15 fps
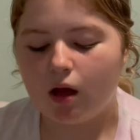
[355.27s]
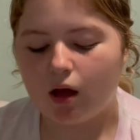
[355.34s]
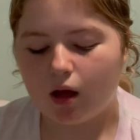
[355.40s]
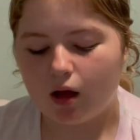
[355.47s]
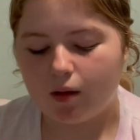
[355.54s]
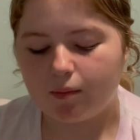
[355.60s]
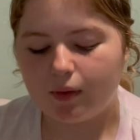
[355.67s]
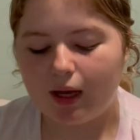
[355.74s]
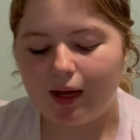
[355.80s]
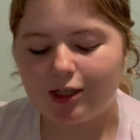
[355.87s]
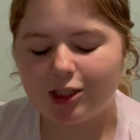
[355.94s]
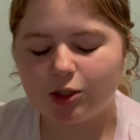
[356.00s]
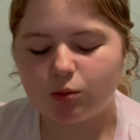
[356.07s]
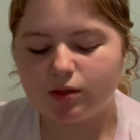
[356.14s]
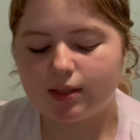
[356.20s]
Um, but I
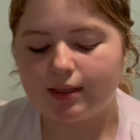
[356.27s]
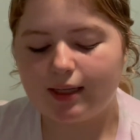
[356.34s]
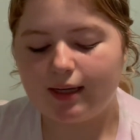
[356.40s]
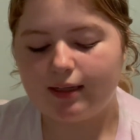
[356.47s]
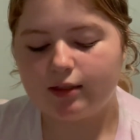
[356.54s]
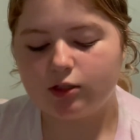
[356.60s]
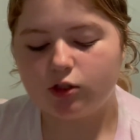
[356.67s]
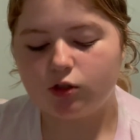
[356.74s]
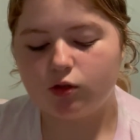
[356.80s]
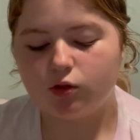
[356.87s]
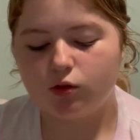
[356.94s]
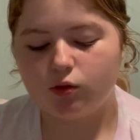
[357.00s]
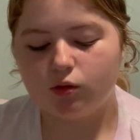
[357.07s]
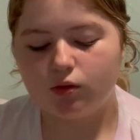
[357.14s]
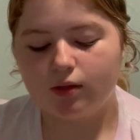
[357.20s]
just wasn't that
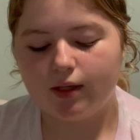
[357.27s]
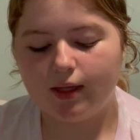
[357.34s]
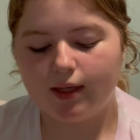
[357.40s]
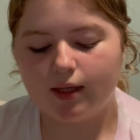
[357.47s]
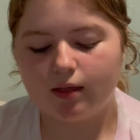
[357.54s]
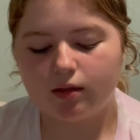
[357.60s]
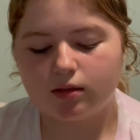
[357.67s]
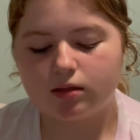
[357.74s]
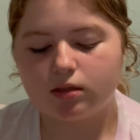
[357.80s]
into it.